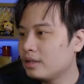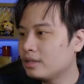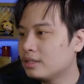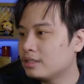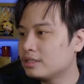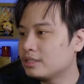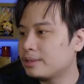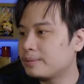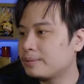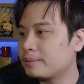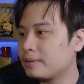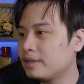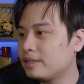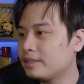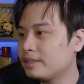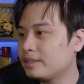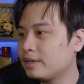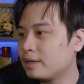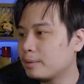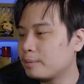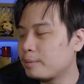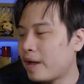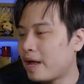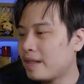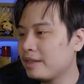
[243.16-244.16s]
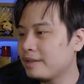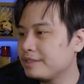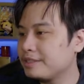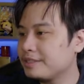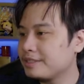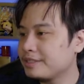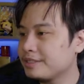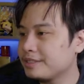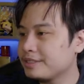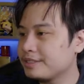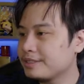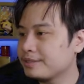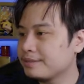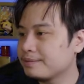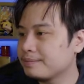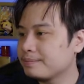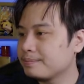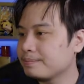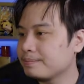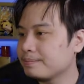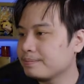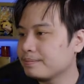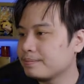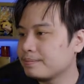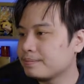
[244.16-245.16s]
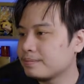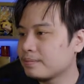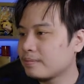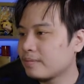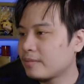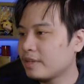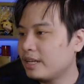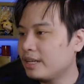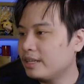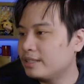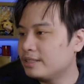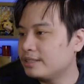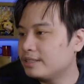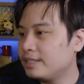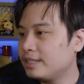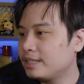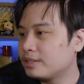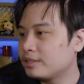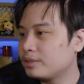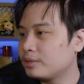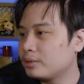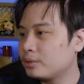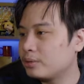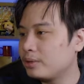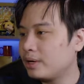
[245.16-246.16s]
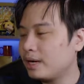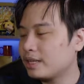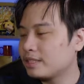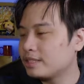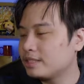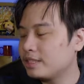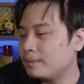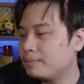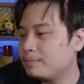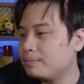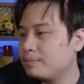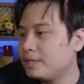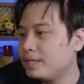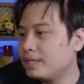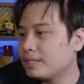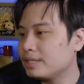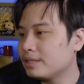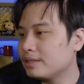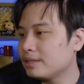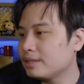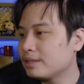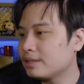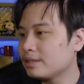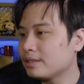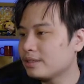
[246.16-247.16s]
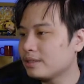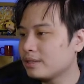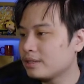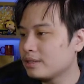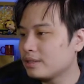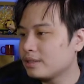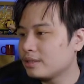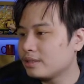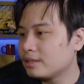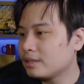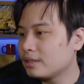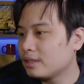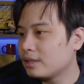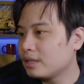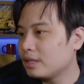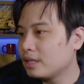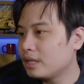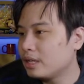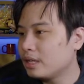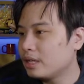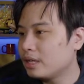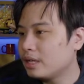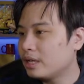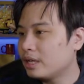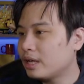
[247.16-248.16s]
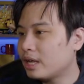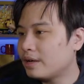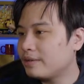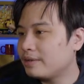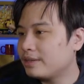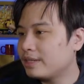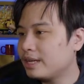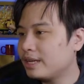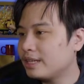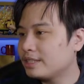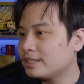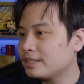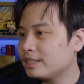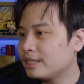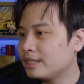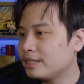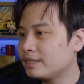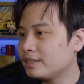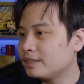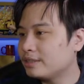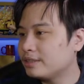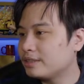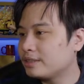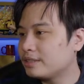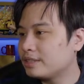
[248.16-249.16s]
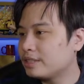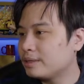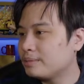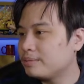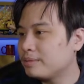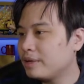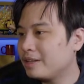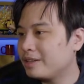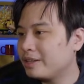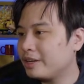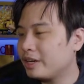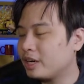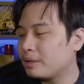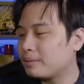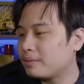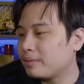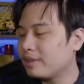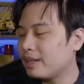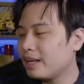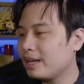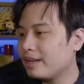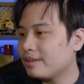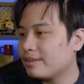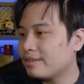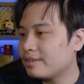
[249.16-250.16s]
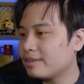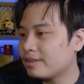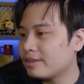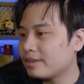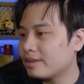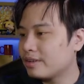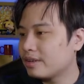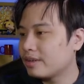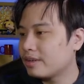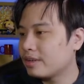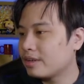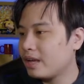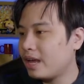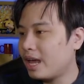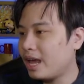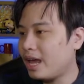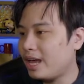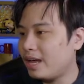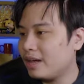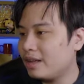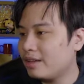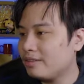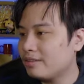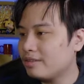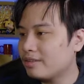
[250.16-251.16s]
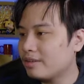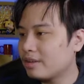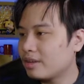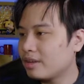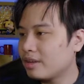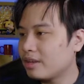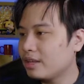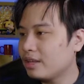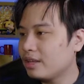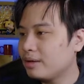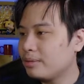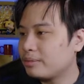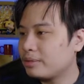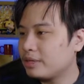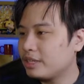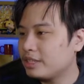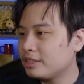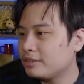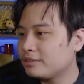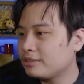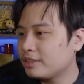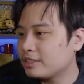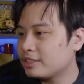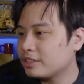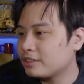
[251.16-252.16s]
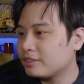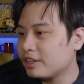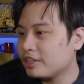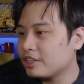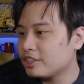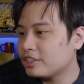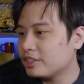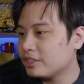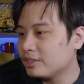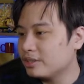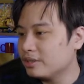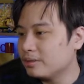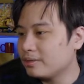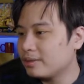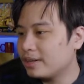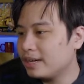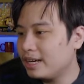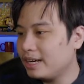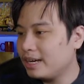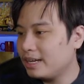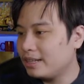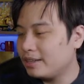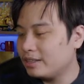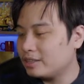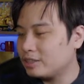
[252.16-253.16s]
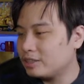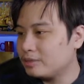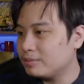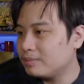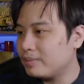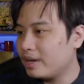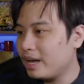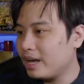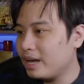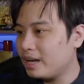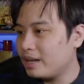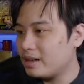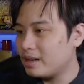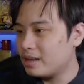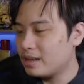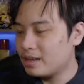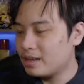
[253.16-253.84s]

So we're on Dark Palace. Inzektor Exavolt. Have a nice little Dumbbell the Arm of Light. And Breath of Resurrection. Okay, not too bad.